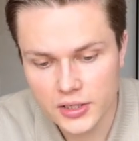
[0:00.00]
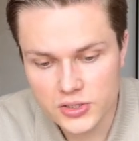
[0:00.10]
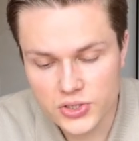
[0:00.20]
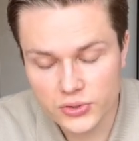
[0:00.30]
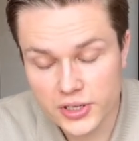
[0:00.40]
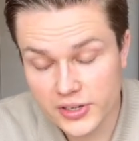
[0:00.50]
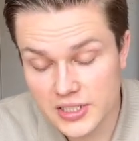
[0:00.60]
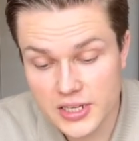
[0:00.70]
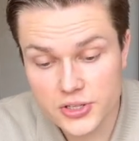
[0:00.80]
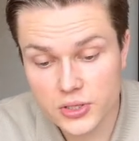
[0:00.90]
So their
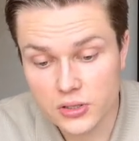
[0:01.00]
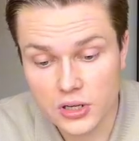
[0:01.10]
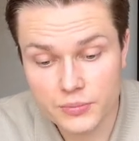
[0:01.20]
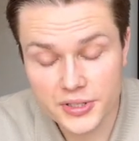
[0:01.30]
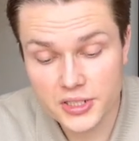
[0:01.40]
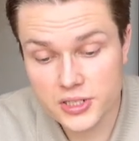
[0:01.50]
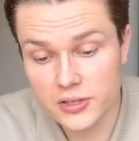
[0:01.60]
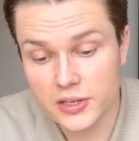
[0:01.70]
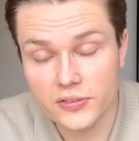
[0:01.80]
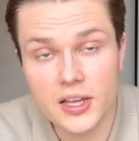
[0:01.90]
essential competition
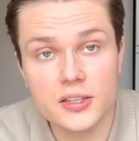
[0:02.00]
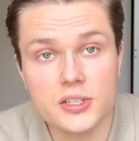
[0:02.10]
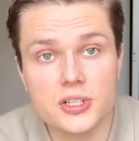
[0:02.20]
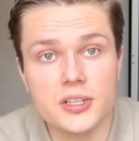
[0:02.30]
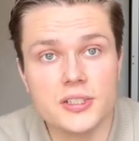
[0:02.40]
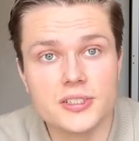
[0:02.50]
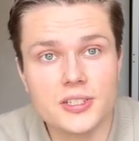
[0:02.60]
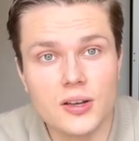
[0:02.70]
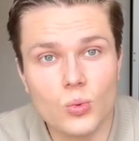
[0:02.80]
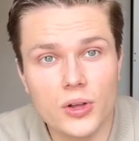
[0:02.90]
advantage is
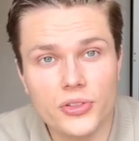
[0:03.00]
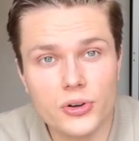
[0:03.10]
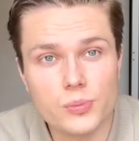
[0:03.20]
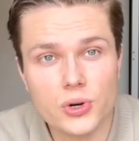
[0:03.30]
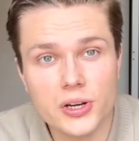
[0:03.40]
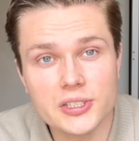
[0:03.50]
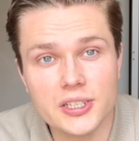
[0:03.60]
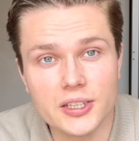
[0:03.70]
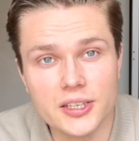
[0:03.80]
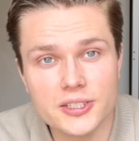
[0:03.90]
what their
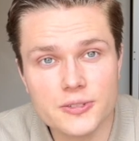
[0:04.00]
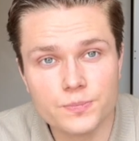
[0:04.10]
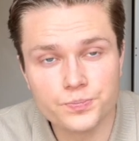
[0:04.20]
pricing is.